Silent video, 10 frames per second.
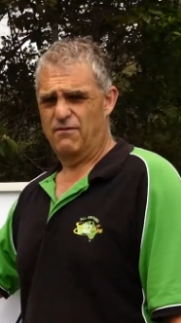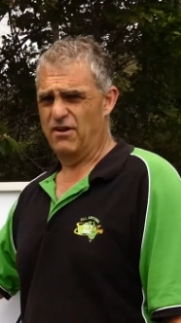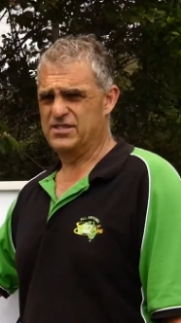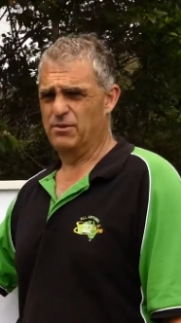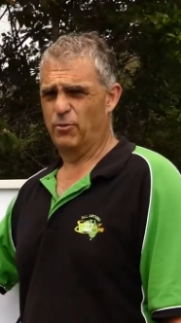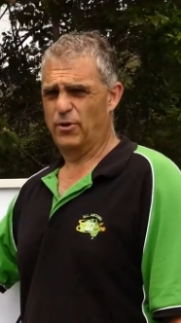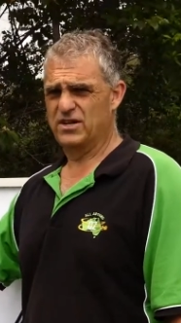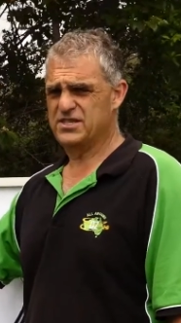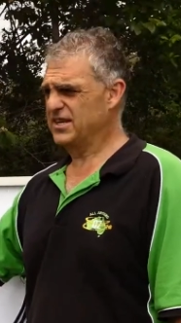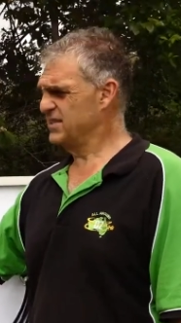Very simple
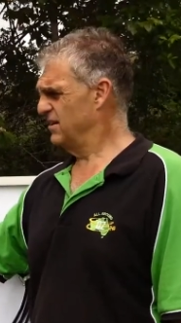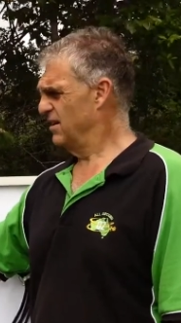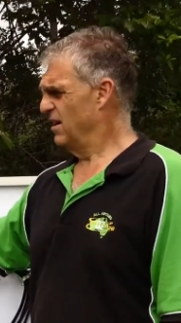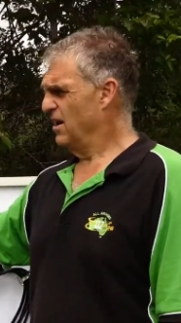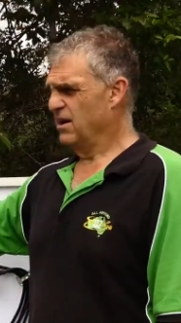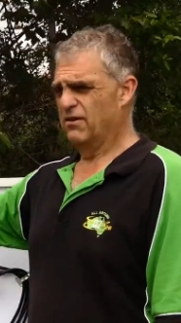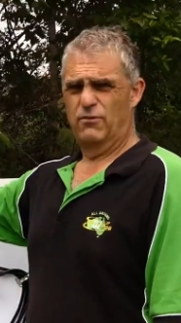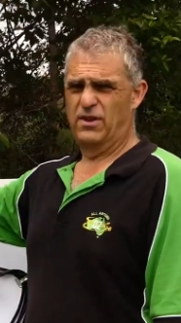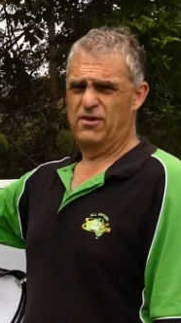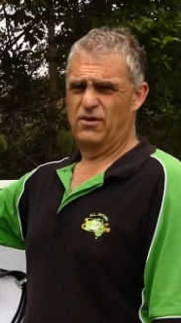process,
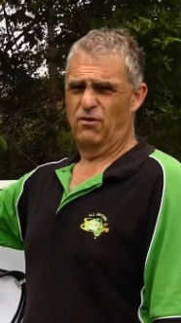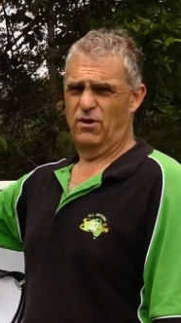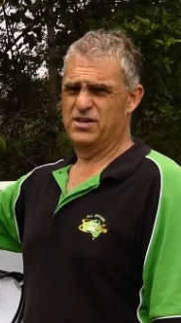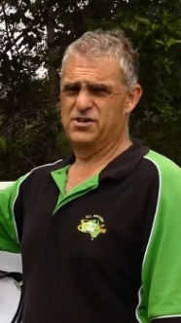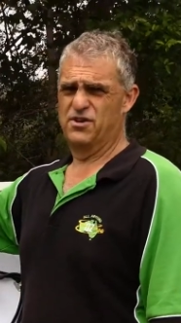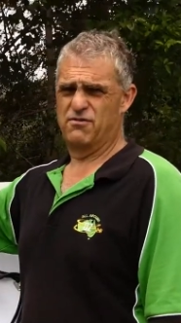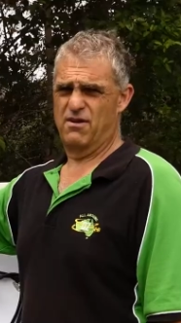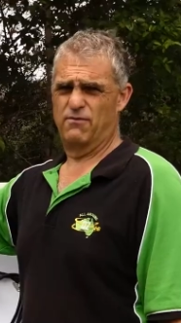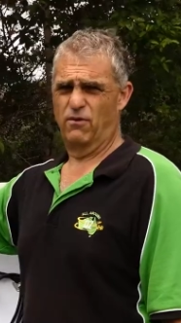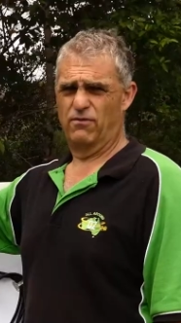whether you've got one, two,
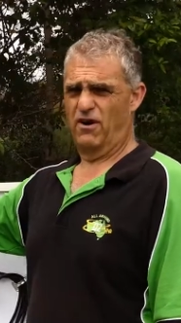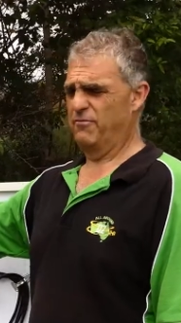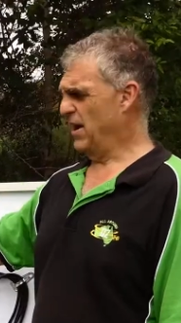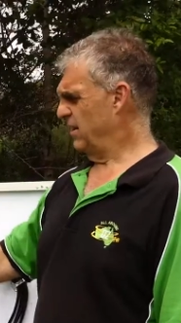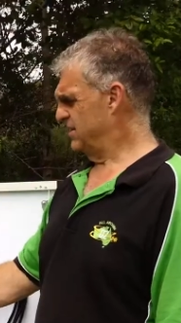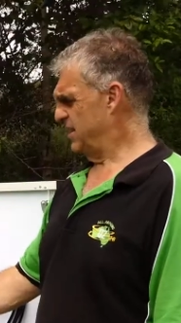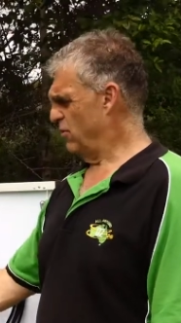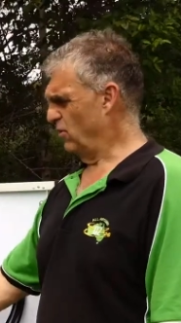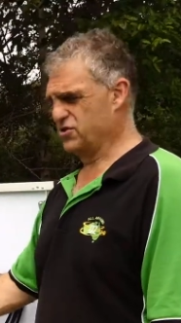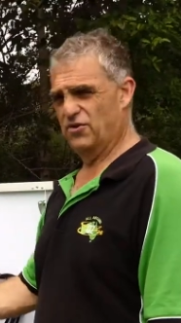three, four, five panels,
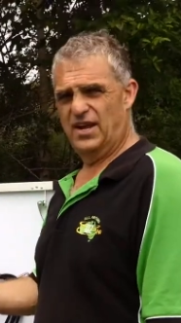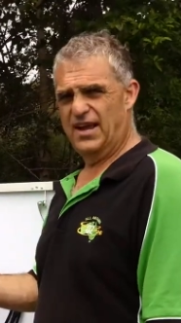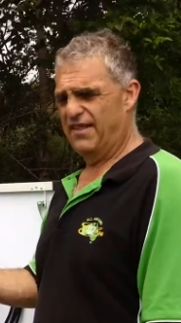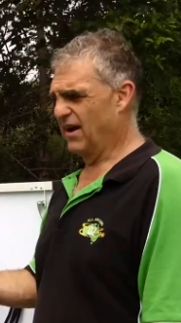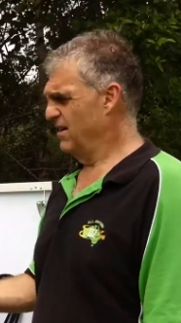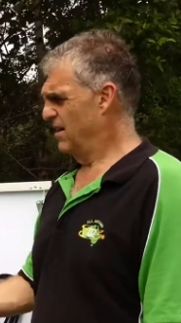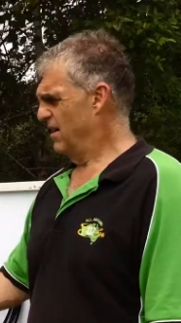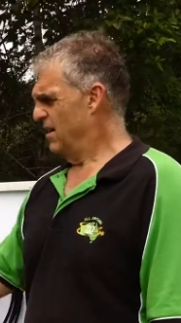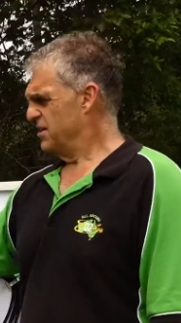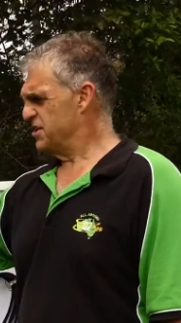they're all joined together.
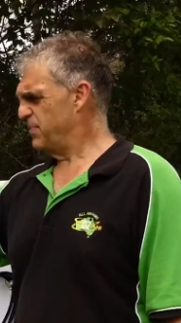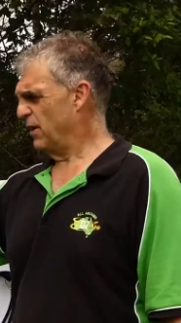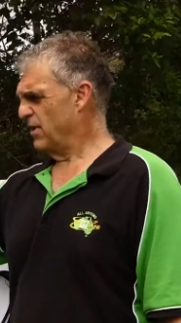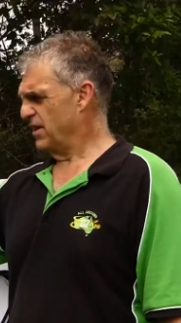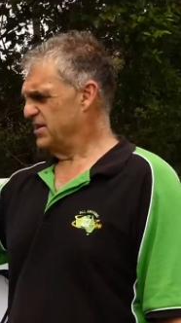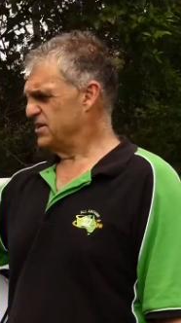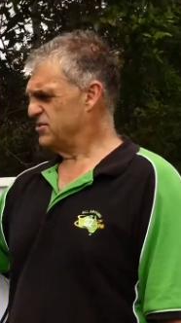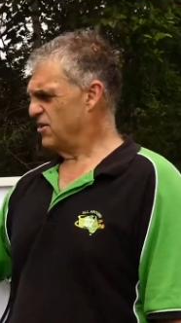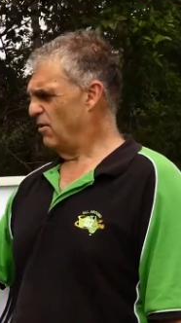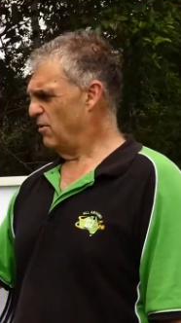Just pick one of these
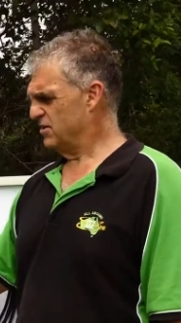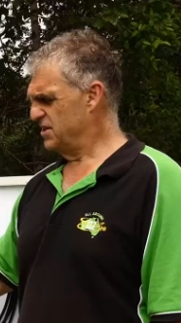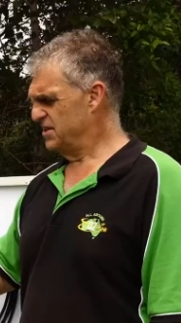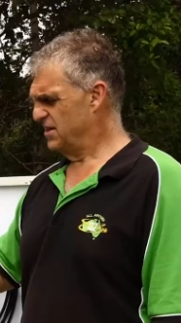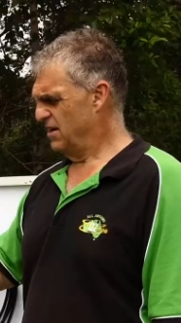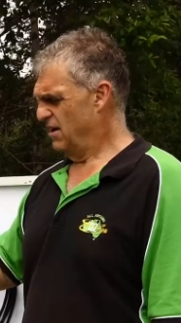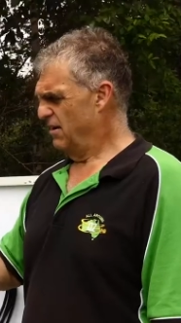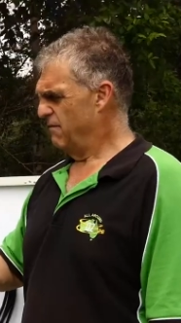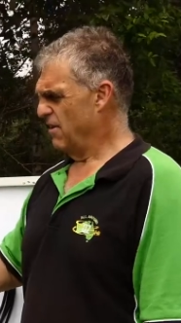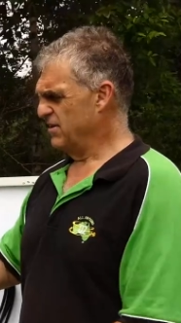control boxes,
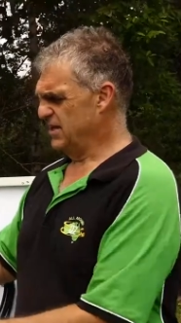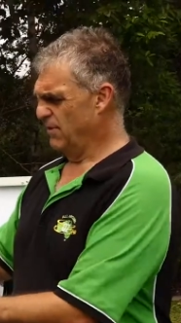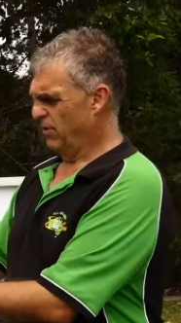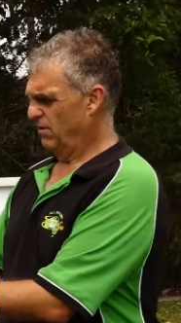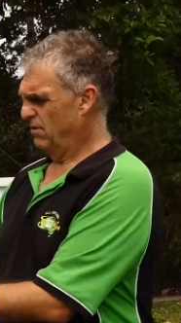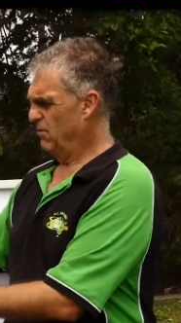very simple.